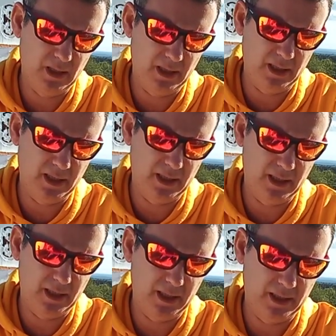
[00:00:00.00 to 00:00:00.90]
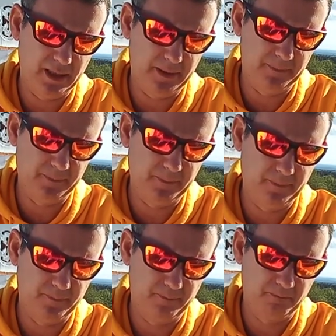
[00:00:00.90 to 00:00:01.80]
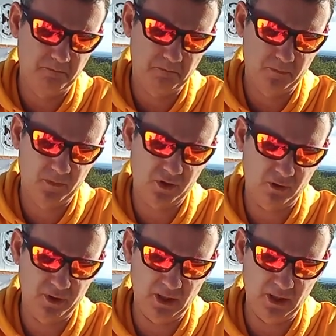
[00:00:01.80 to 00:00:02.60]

Um, so